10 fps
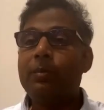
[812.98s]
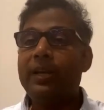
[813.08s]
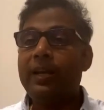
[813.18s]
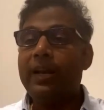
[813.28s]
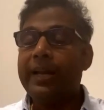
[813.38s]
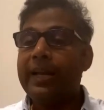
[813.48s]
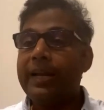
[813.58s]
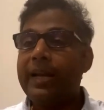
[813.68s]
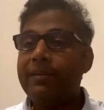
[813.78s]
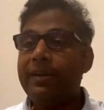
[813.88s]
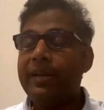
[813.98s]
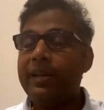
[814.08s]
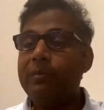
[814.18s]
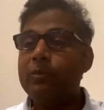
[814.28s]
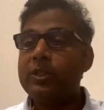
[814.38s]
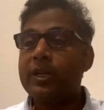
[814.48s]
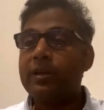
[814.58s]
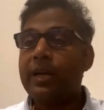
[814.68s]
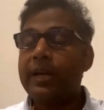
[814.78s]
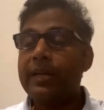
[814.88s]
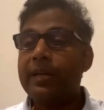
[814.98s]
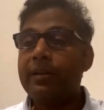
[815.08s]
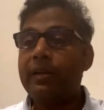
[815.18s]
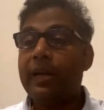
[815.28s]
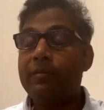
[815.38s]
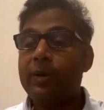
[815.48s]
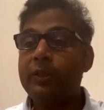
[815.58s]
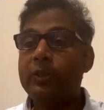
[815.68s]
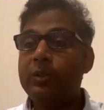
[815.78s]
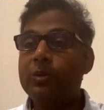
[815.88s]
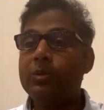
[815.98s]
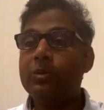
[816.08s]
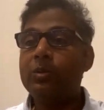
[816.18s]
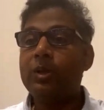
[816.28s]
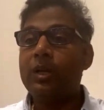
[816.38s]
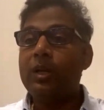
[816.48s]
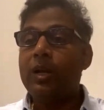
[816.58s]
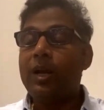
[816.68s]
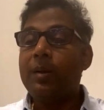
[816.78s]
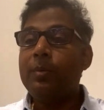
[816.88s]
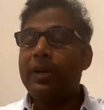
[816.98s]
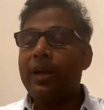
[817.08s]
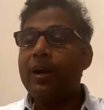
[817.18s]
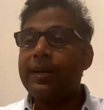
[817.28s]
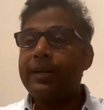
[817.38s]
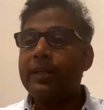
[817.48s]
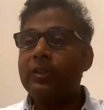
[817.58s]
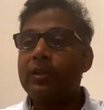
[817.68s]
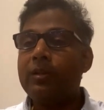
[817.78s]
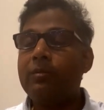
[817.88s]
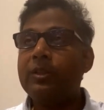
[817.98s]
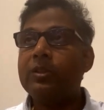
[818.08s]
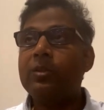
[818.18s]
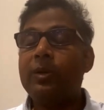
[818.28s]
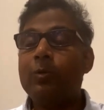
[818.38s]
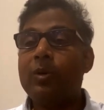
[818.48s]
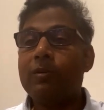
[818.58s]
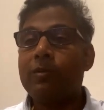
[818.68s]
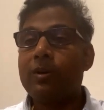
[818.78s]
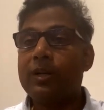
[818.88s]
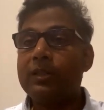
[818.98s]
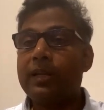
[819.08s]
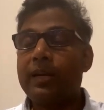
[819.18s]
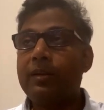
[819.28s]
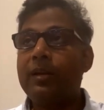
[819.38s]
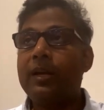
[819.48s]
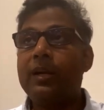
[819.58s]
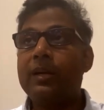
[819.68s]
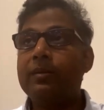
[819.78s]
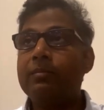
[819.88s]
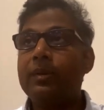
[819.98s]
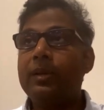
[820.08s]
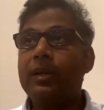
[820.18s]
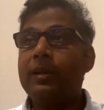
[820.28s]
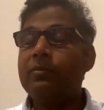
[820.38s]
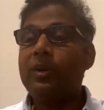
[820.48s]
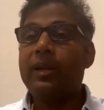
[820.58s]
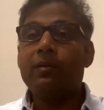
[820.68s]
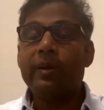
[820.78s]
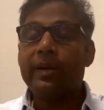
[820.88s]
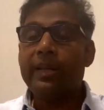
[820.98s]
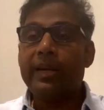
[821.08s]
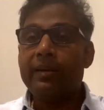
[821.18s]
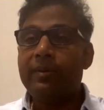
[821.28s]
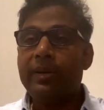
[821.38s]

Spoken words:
me, like I have a team which I can leverage to put an architecture which is going to work for us. And I'm fully aware that